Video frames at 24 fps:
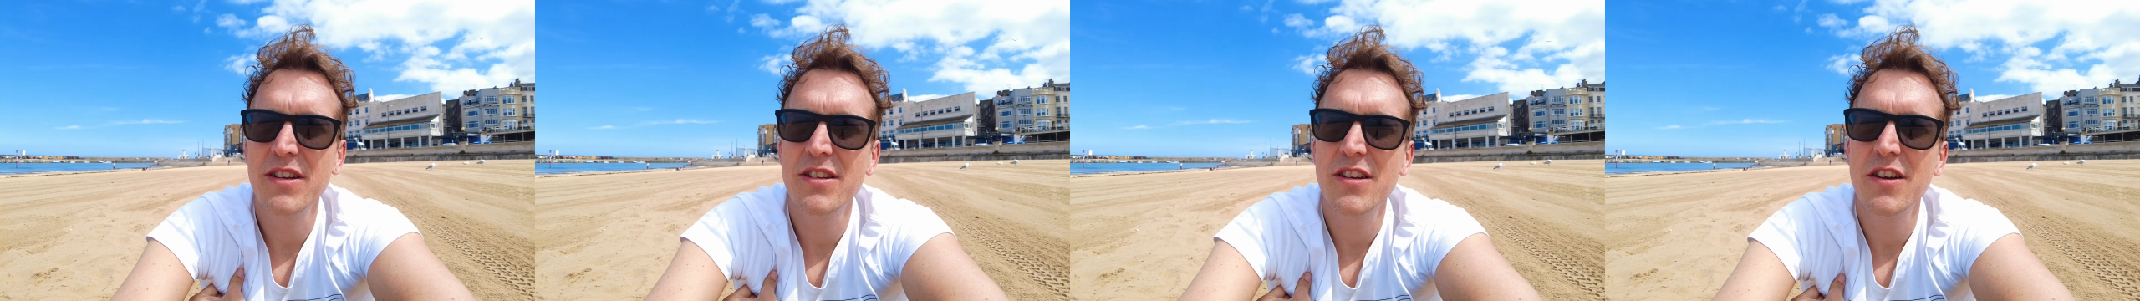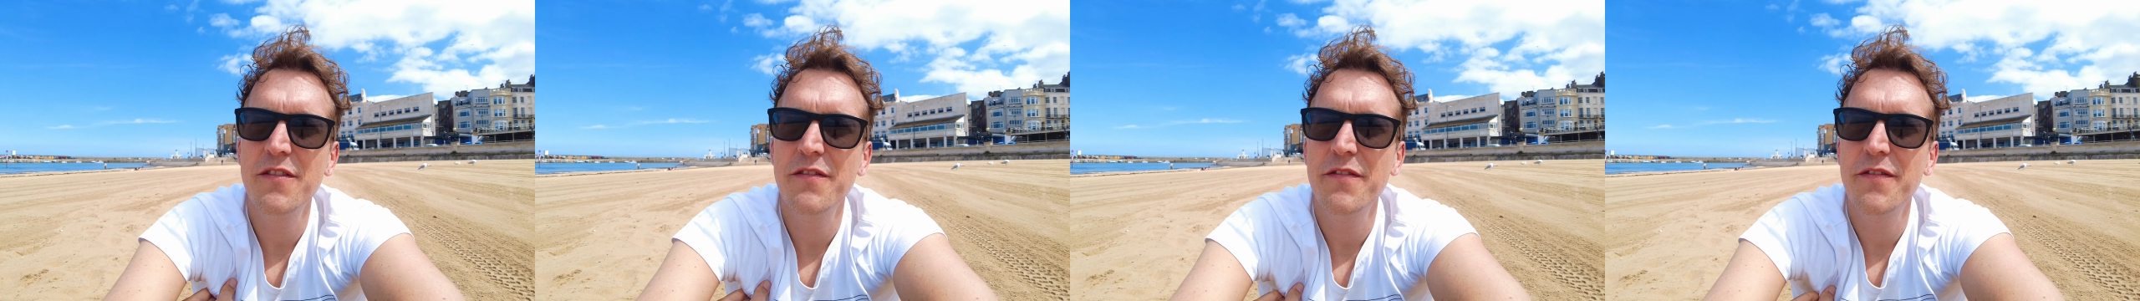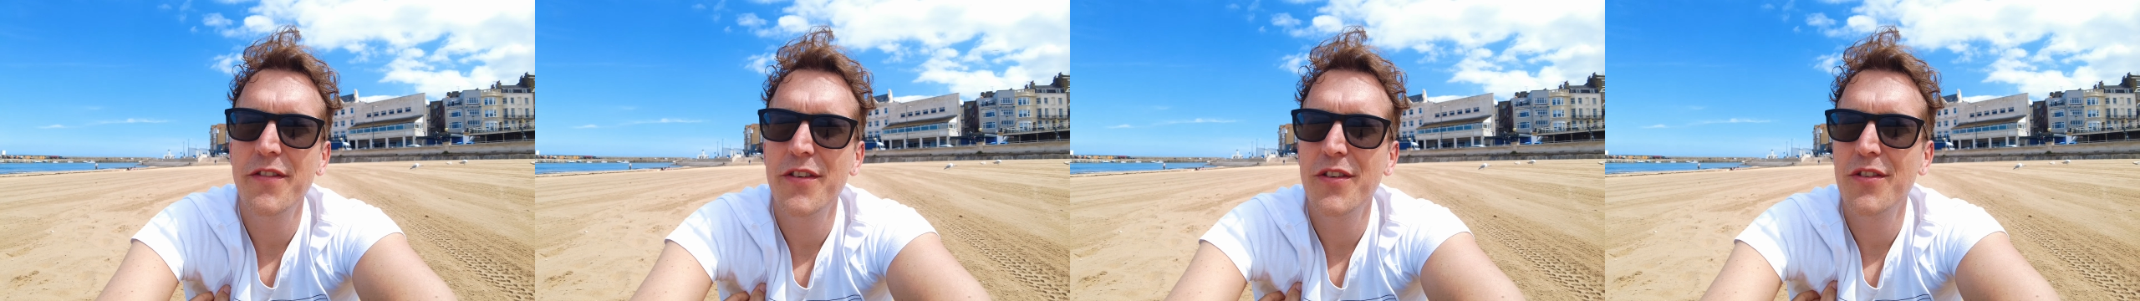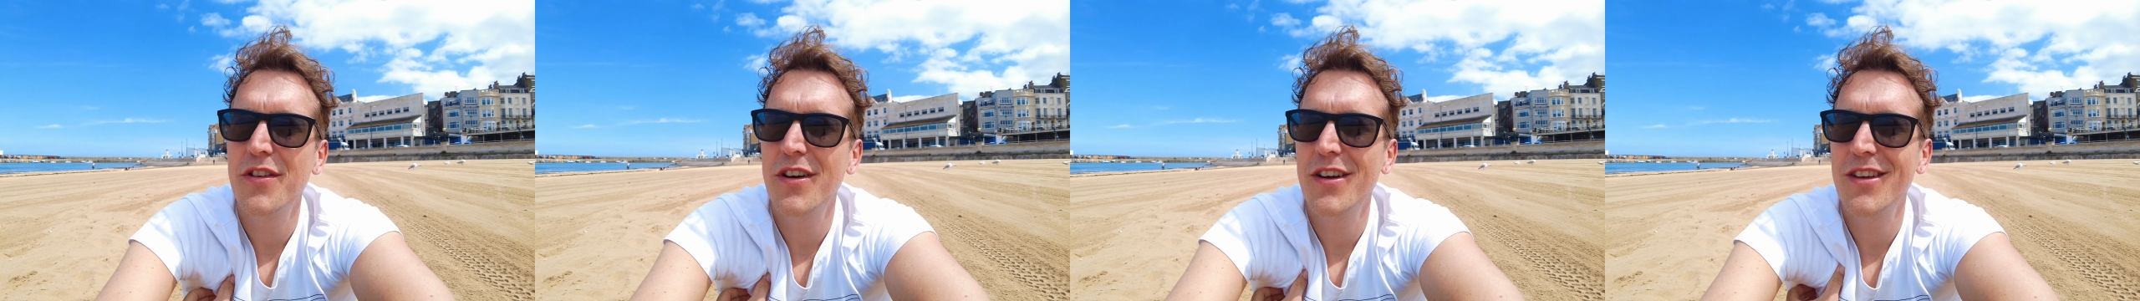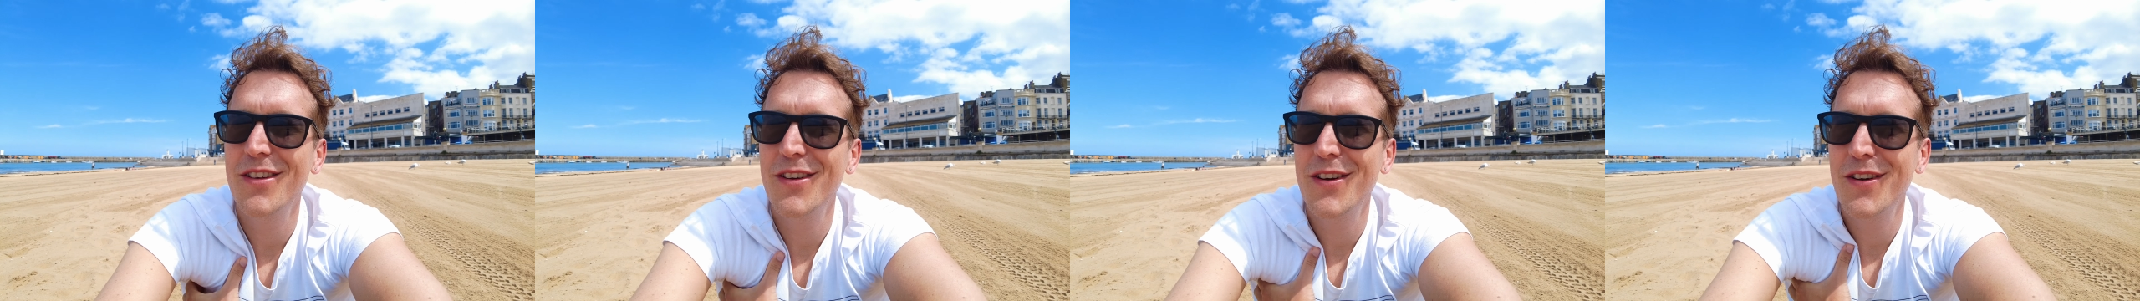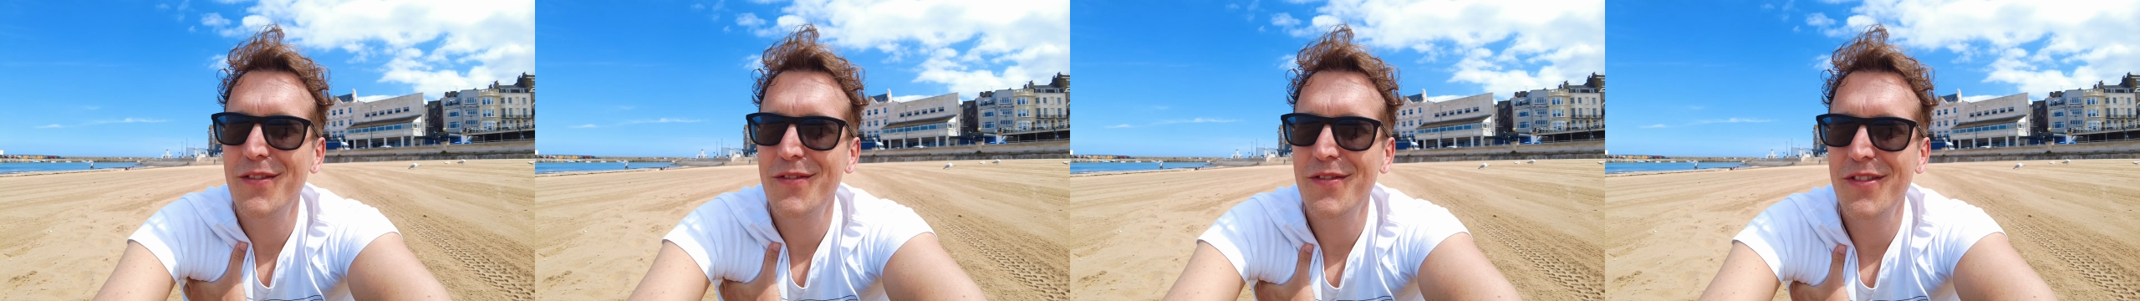Don't feel like
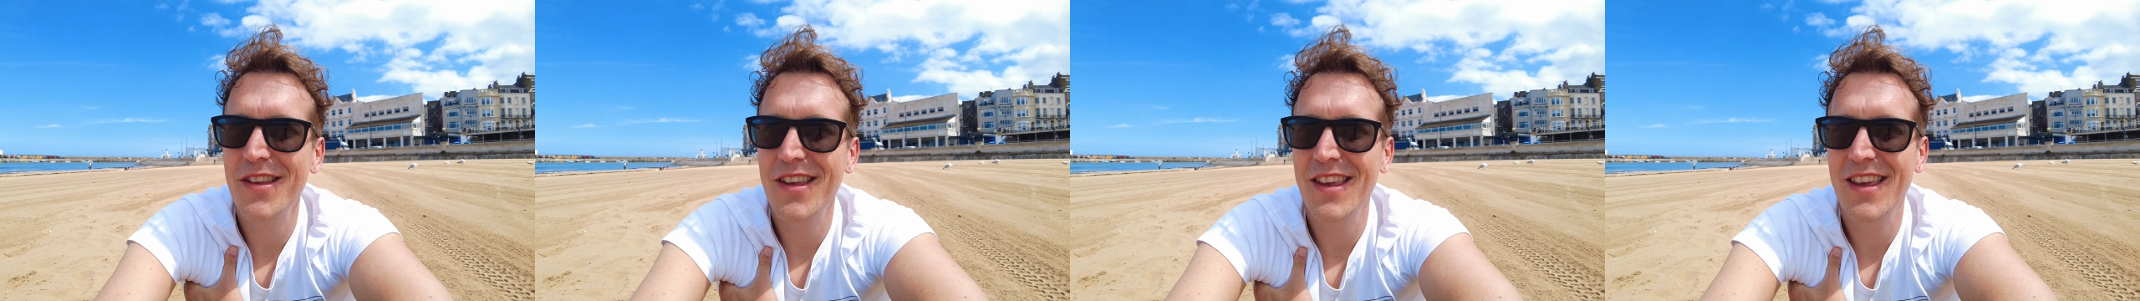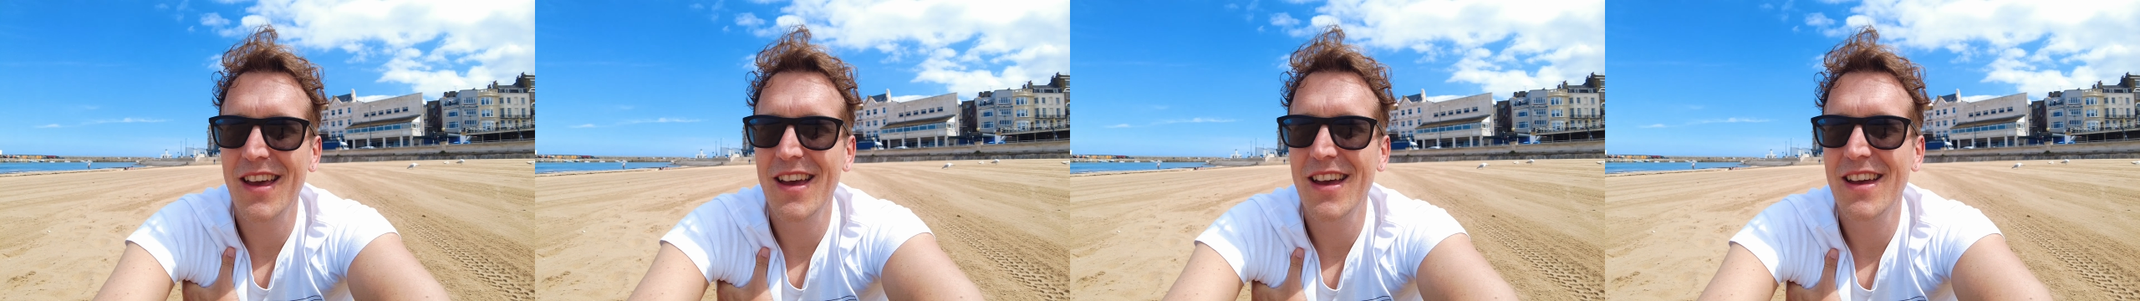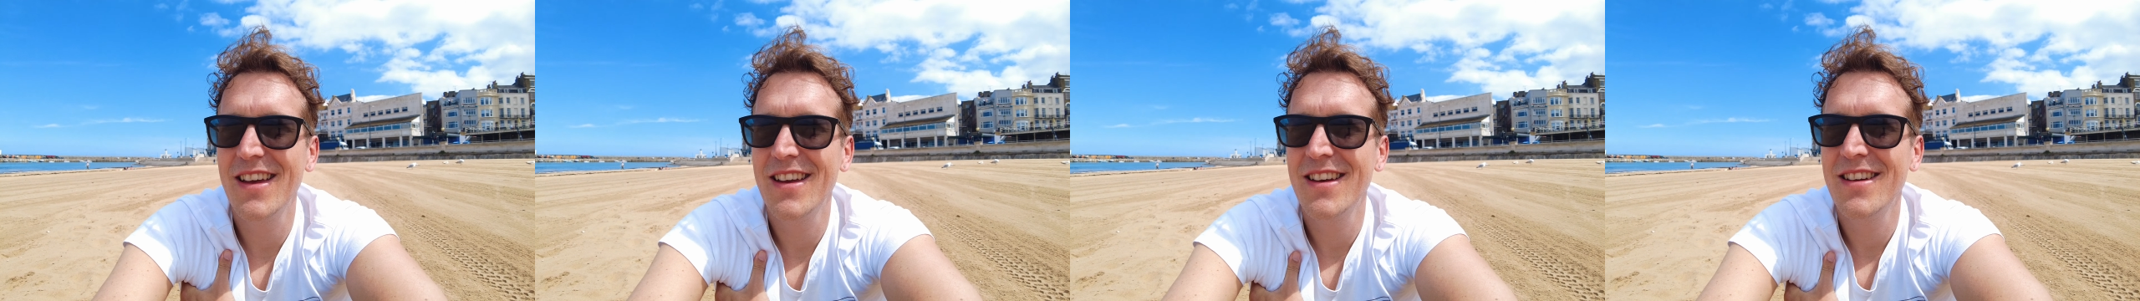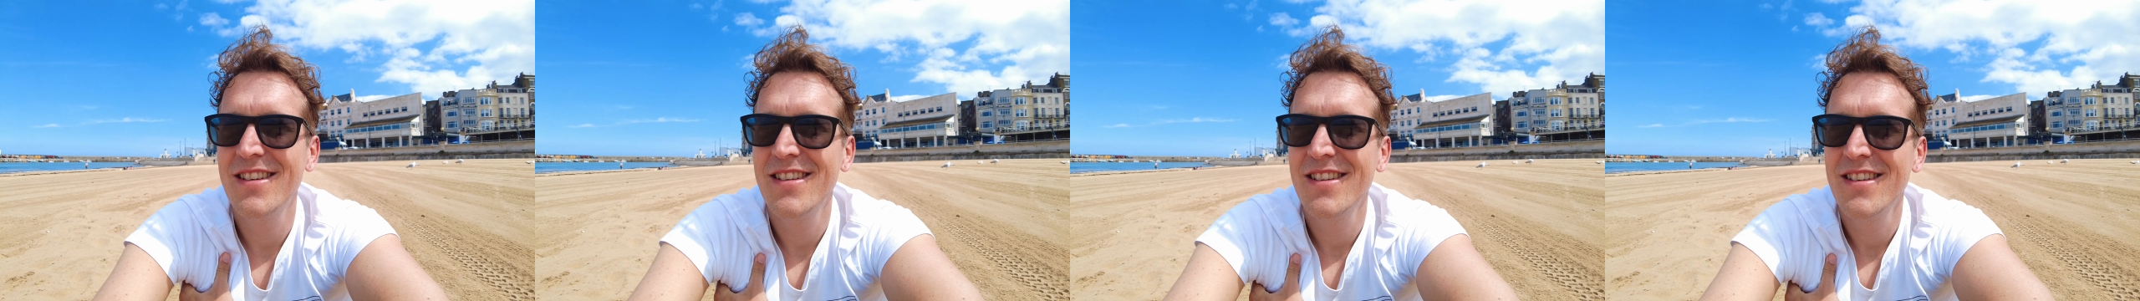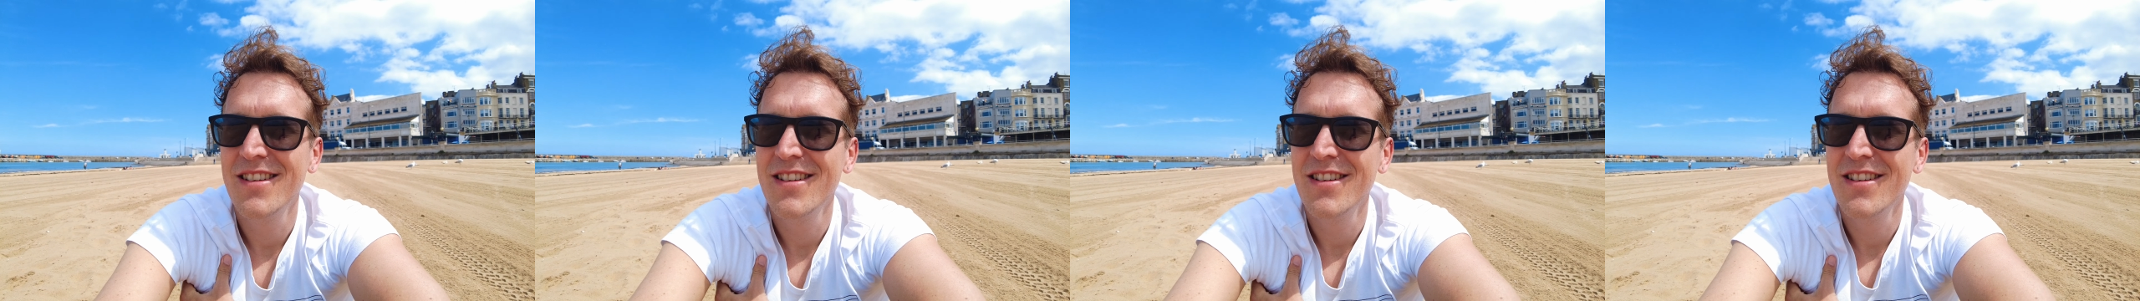you have to get it.